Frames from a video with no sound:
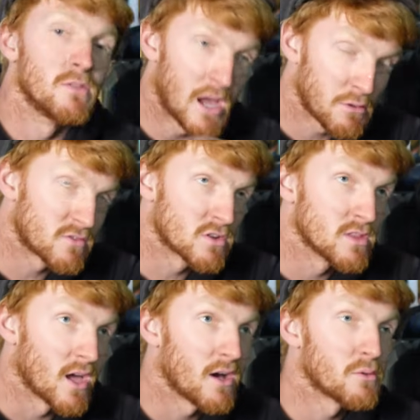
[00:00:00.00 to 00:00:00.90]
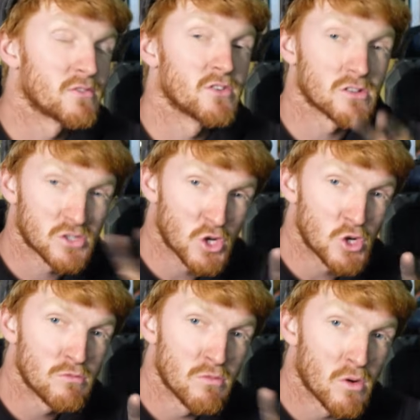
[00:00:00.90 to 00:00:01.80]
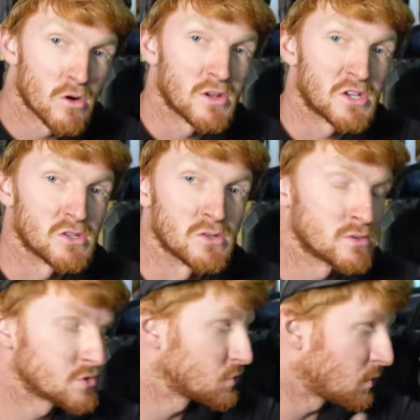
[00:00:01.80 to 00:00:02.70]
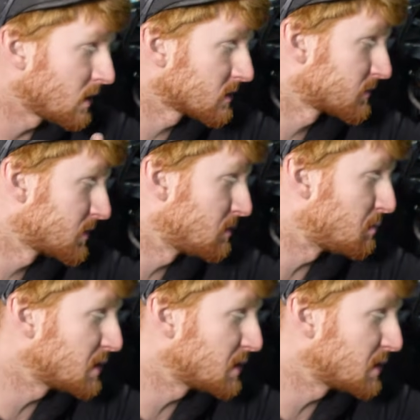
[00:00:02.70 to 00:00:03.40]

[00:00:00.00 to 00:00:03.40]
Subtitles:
Now we've done that, we've got 2 more issues. One of them